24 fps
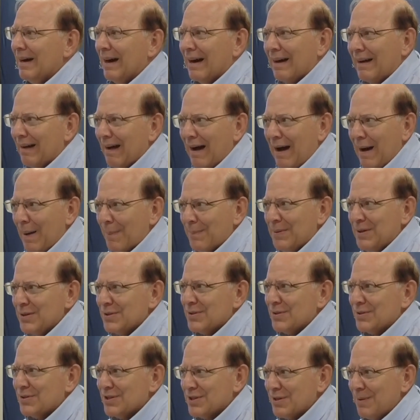a
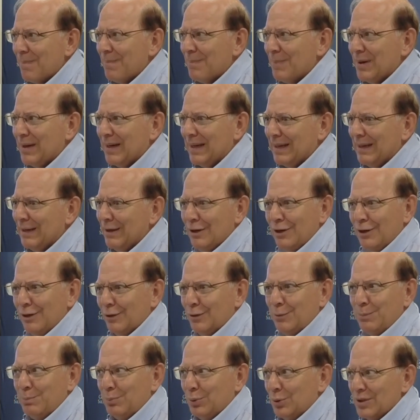copyist or somebody
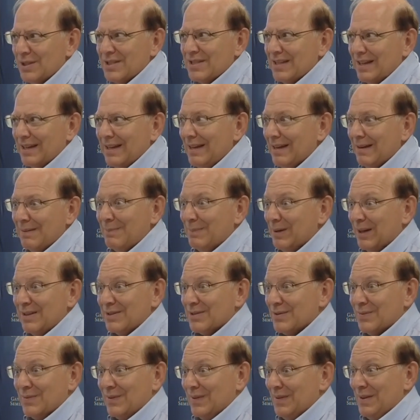who puts it in
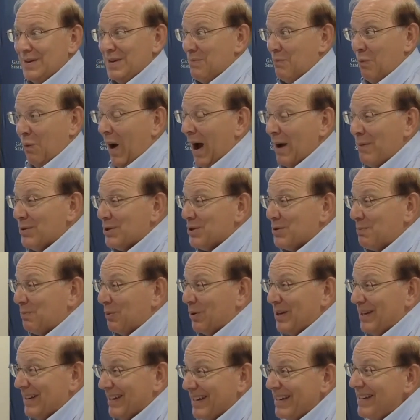because why would you
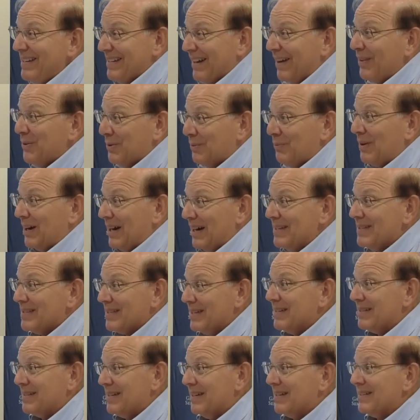put it in otherwise?
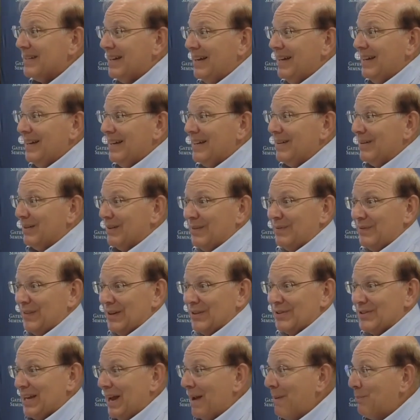It does, yeah. you know, if
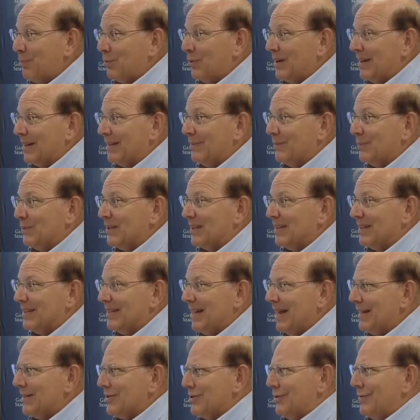they're tampering with the
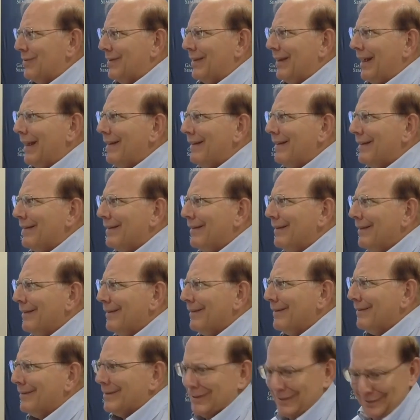text, you'd think
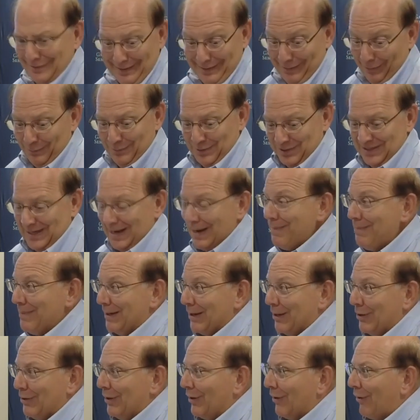almost
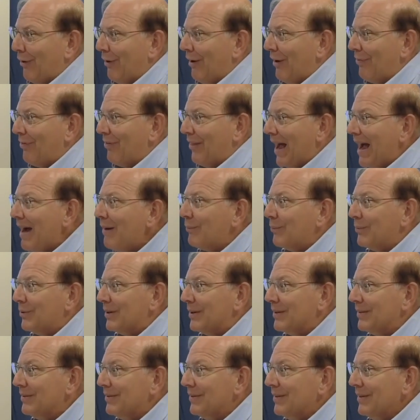anybody could have caught that
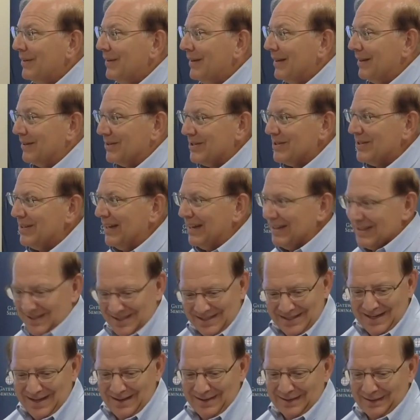one and, right, and
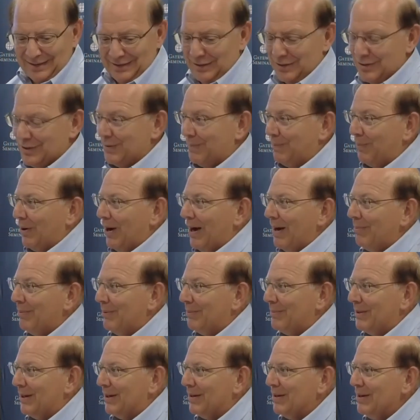seen right. that there's a
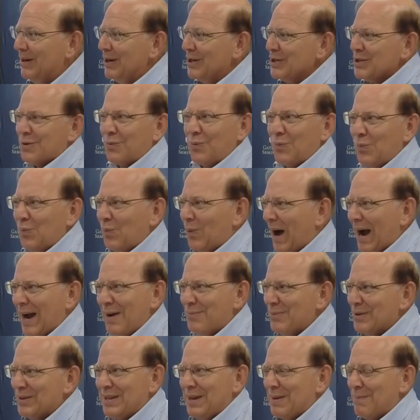problem there. So yeah. why
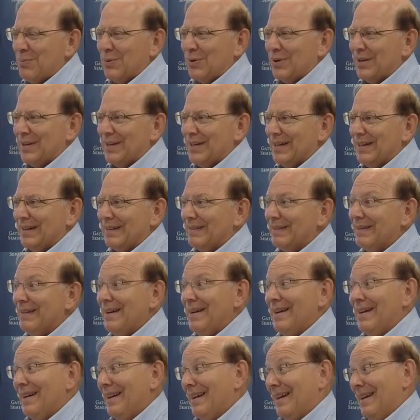would they put it in?
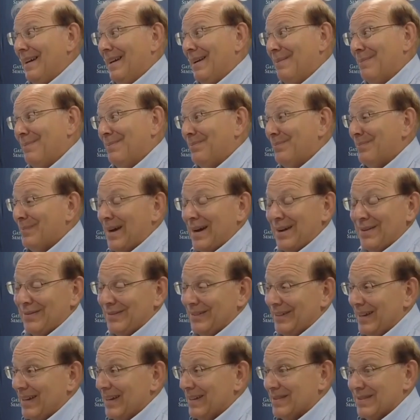Yeah. And my
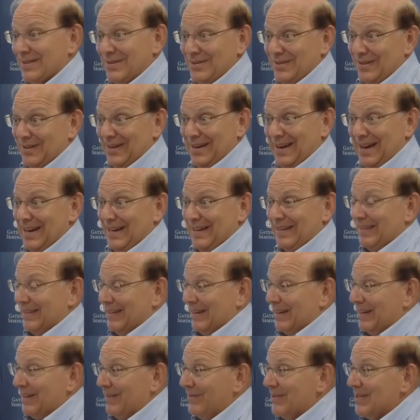only answer that I can
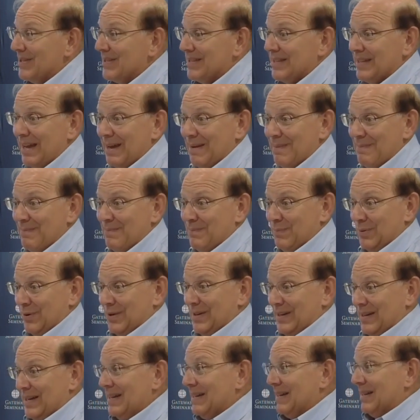think of is they
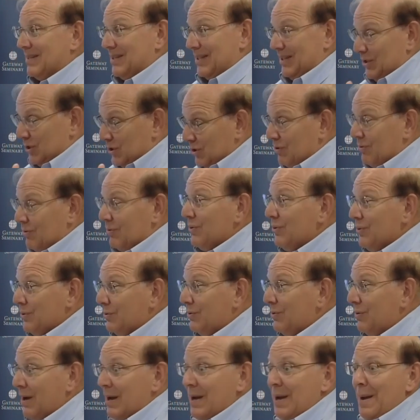put it in because it's
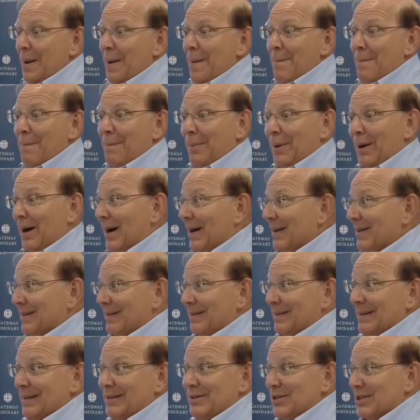true, but
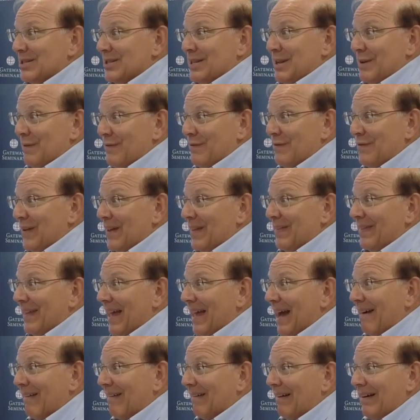it just didn't fit in
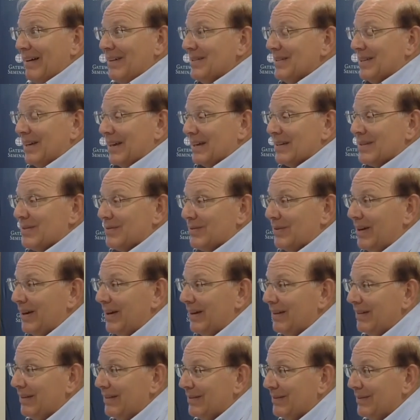that context. Right.
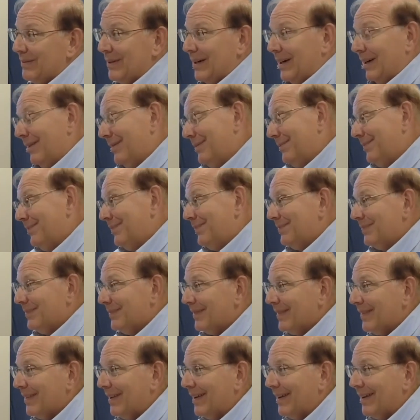Yeah. Well. Interesting.
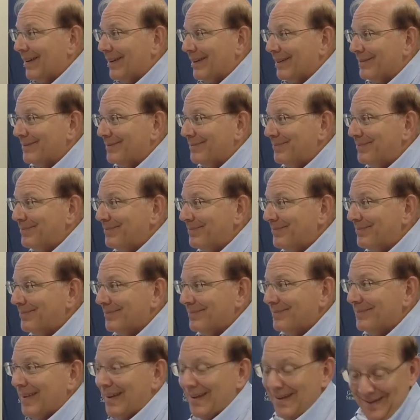Yeah.
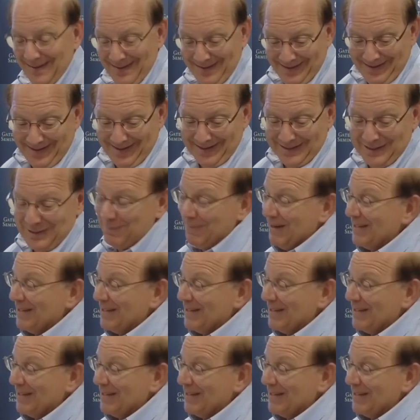Okay. Yeah, it's the